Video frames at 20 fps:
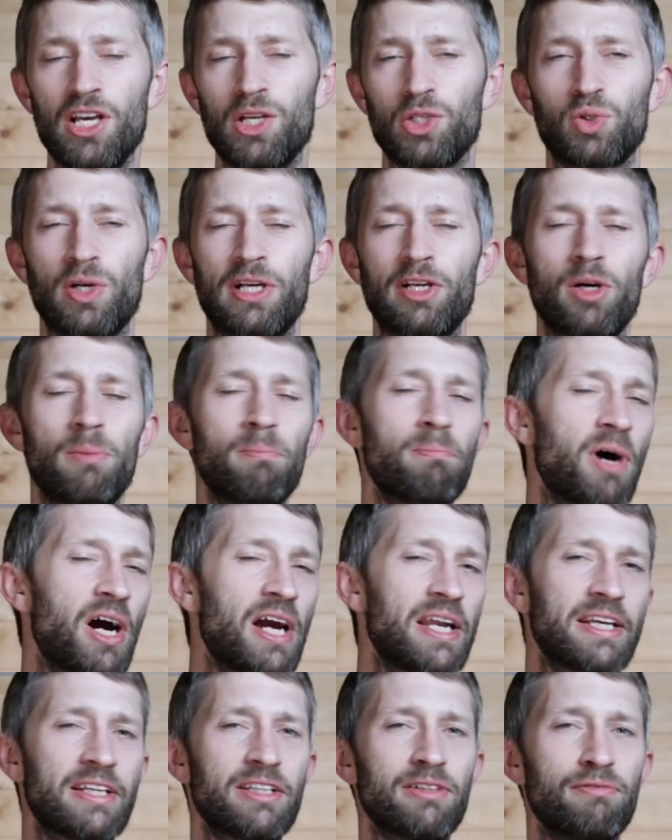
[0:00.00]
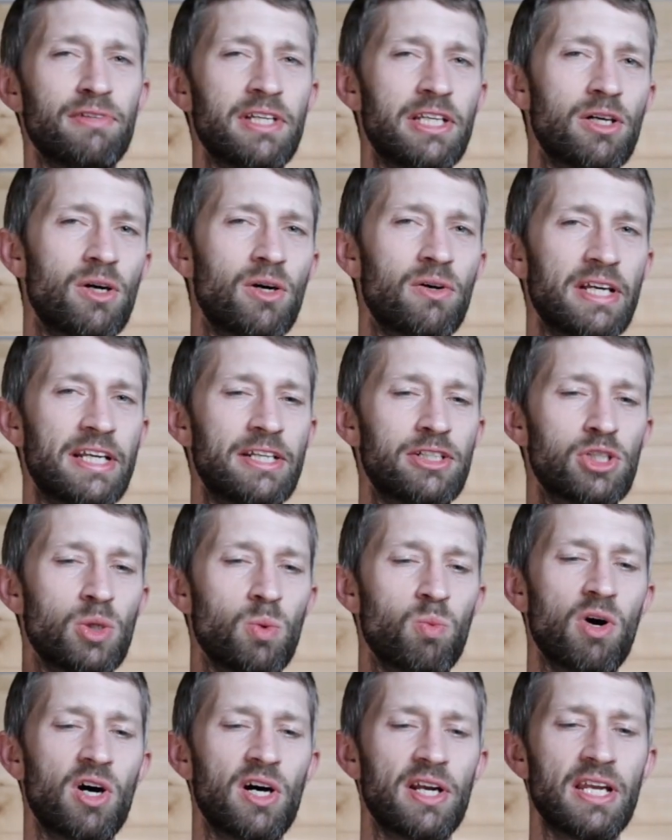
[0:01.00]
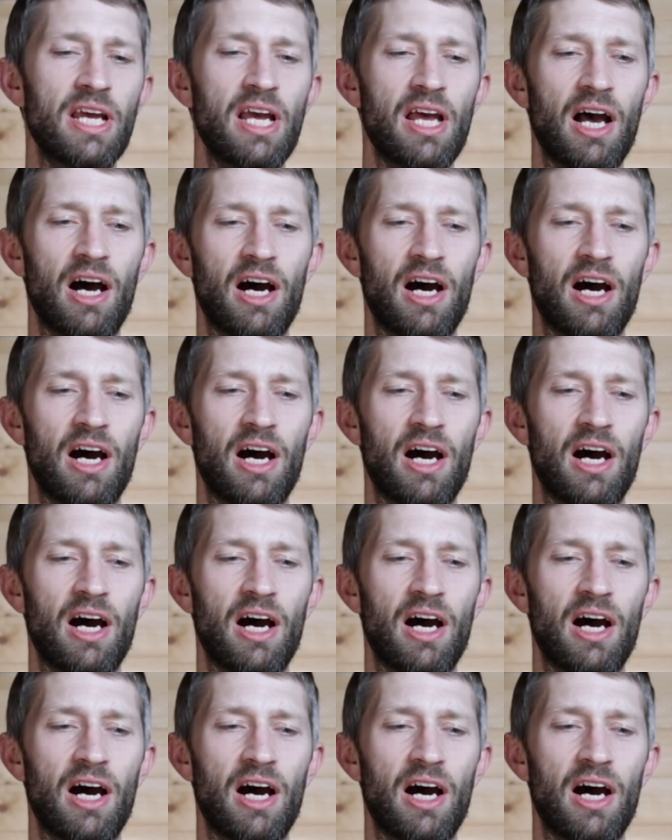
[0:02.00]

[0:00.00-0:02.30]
so I'm combining the video into one.